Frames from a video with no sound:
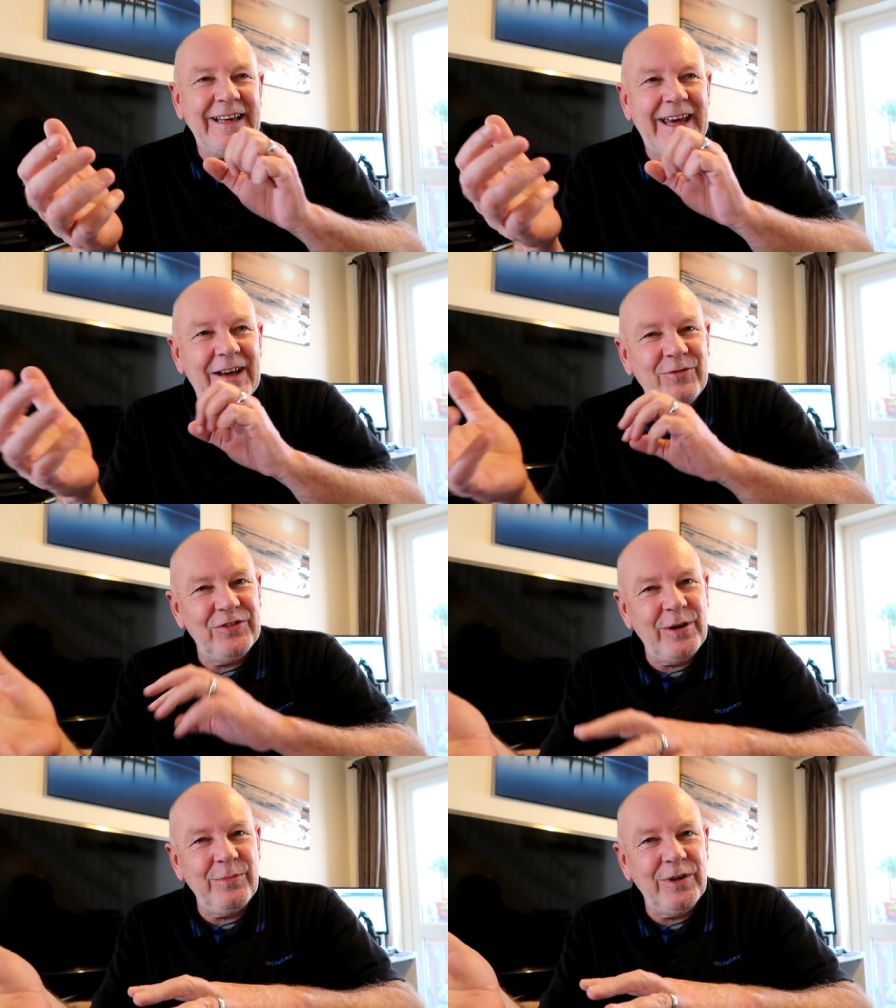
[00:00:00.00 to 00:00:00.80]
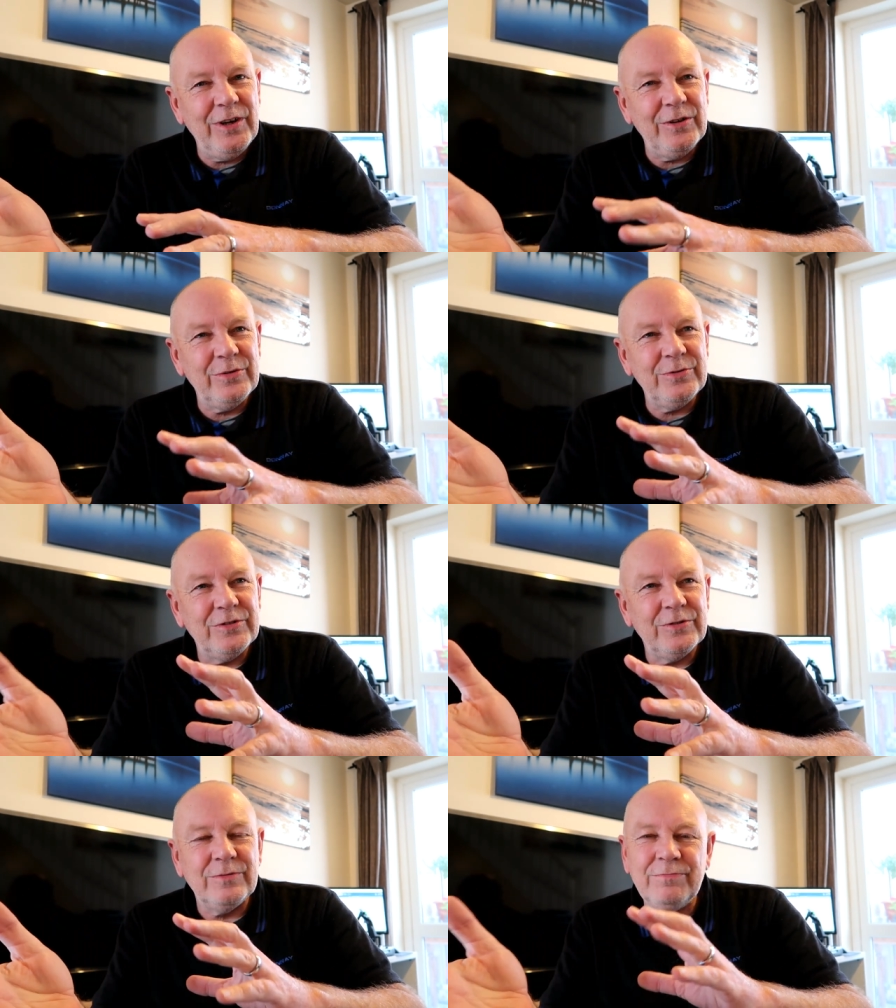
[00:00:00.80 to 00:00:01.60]
now some
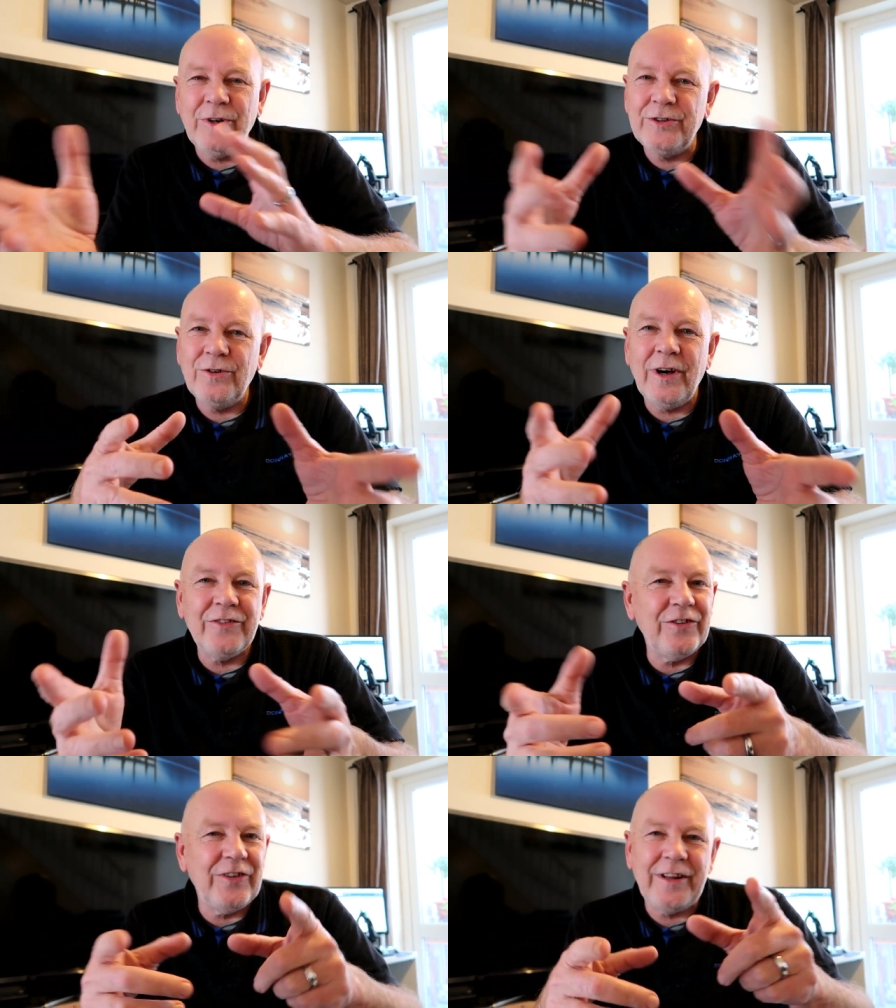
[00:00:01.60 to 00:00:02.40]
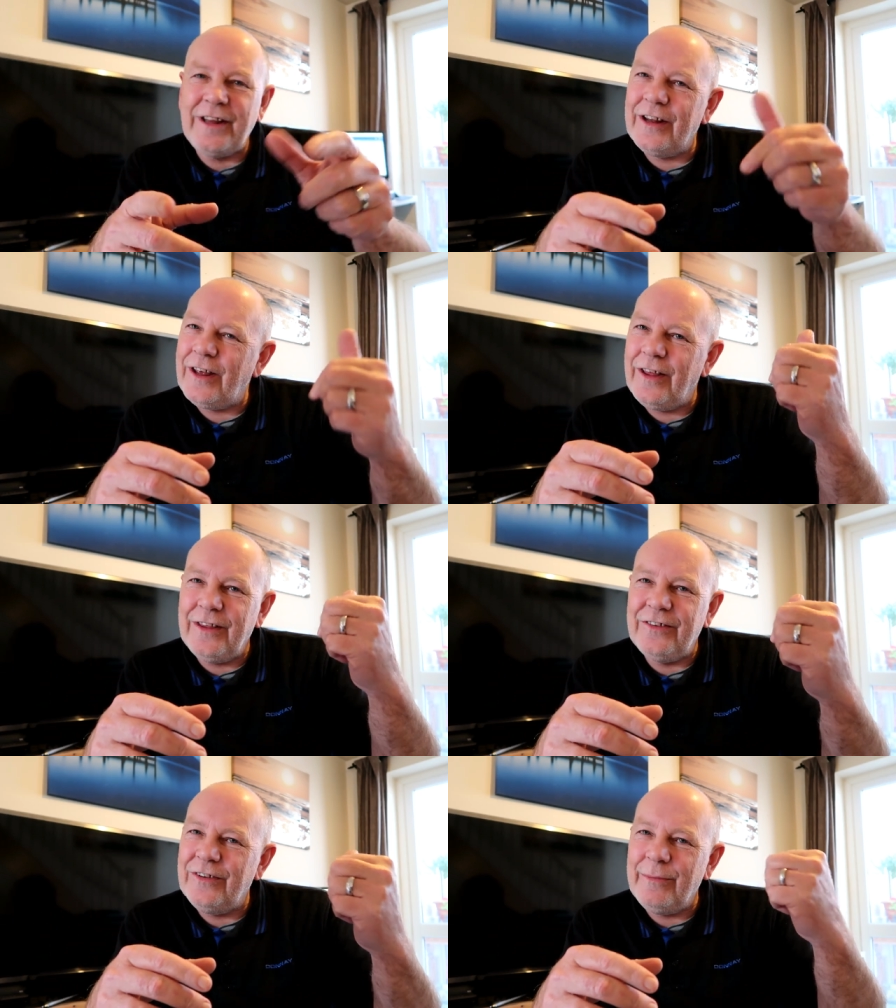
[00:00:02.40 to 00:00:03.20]
girls might not, as I said, now
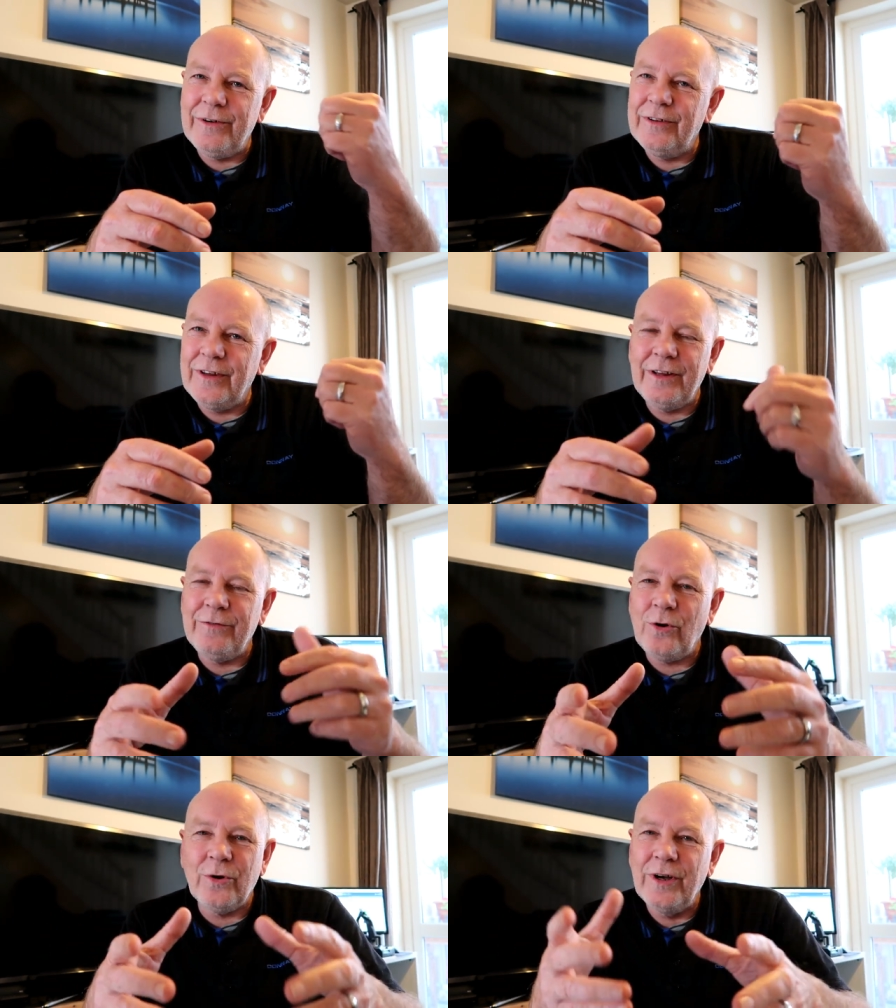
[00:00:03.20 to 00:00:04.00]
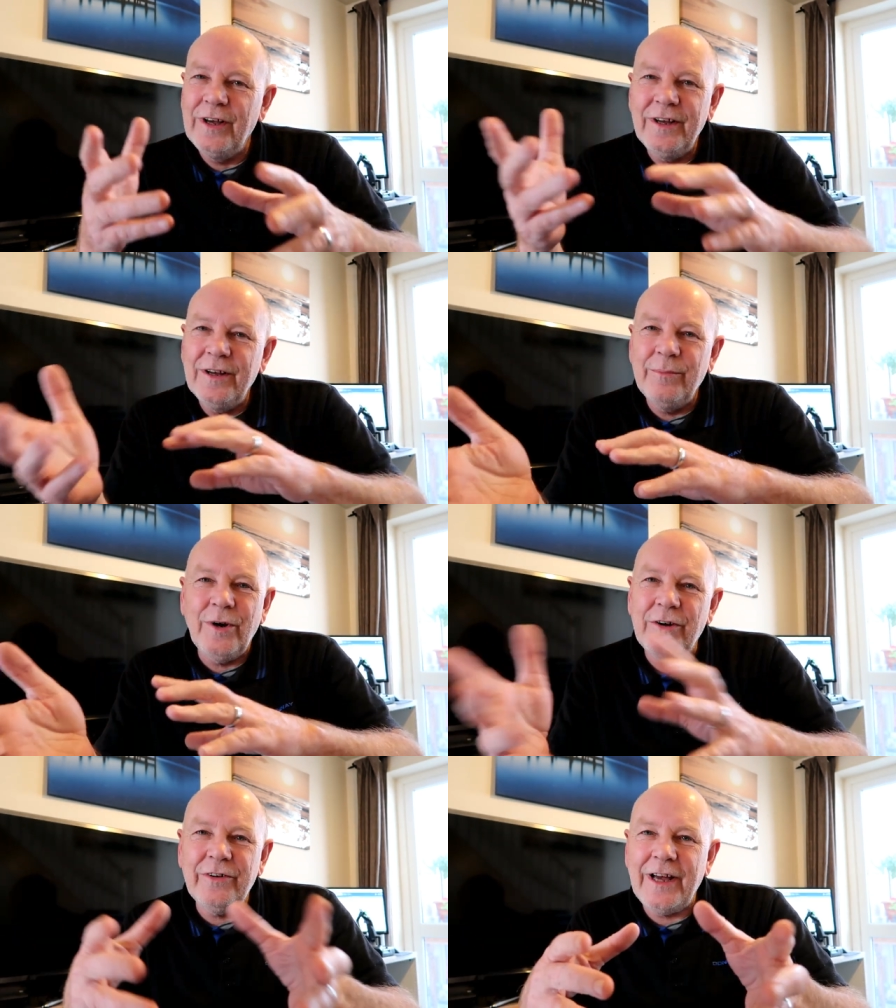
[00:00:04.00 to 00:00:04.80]
uh, similar in the other vlog,
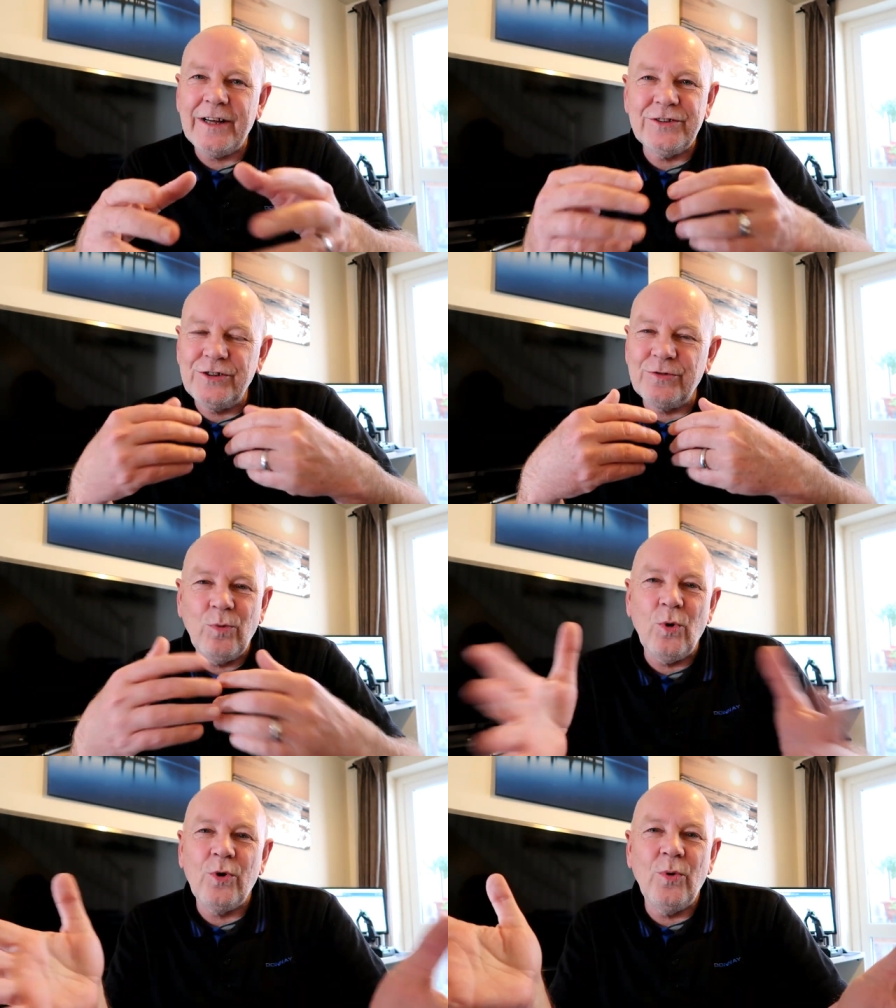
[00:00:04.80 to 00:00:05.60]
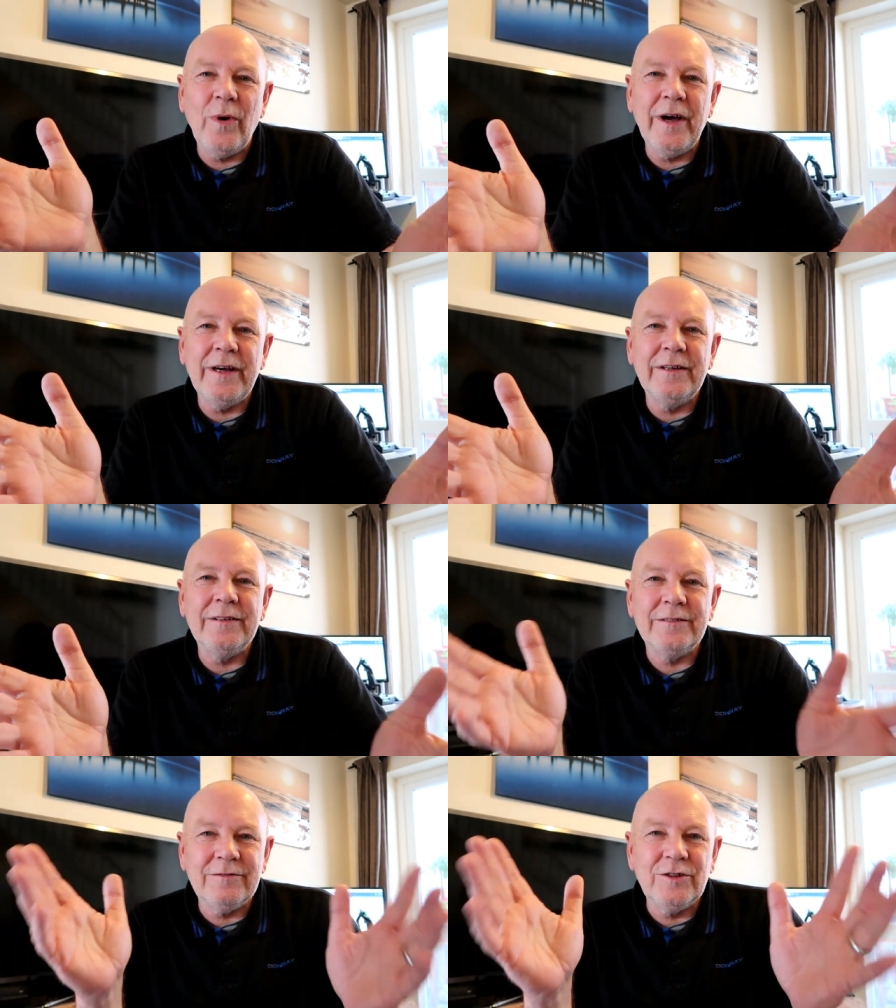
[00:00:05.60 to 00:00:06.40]
might react and just walk away,
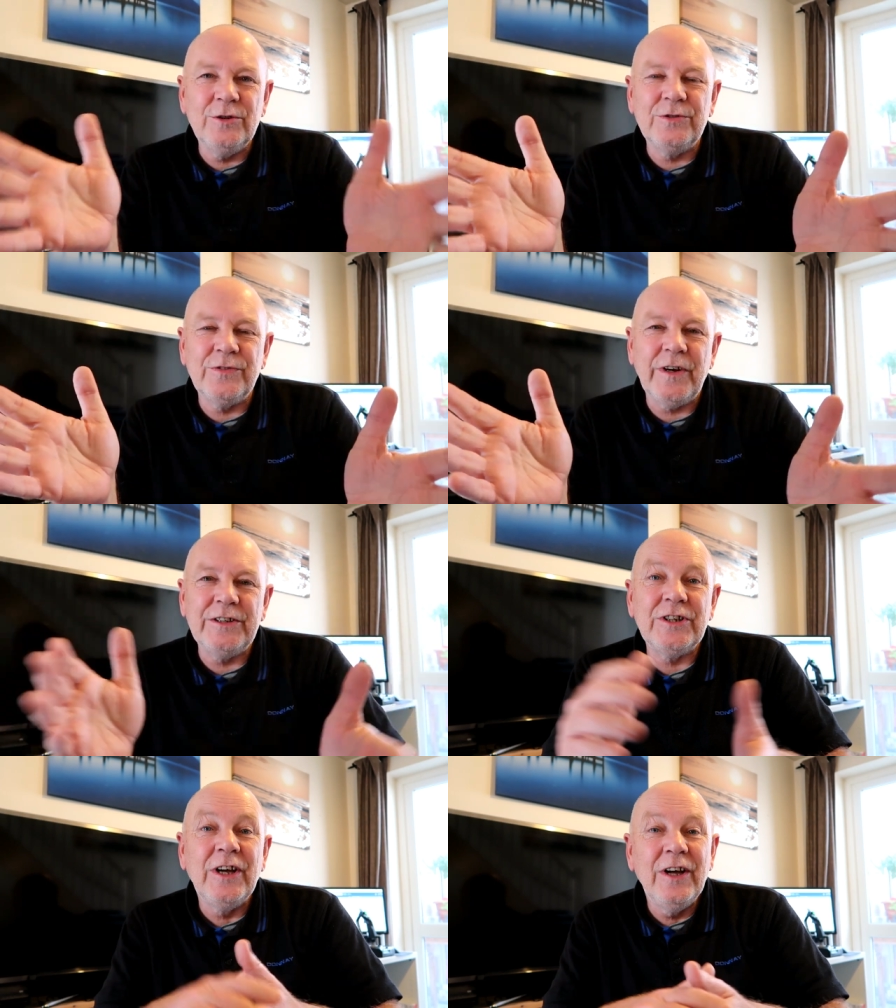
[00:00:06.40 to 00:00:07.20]
lose face.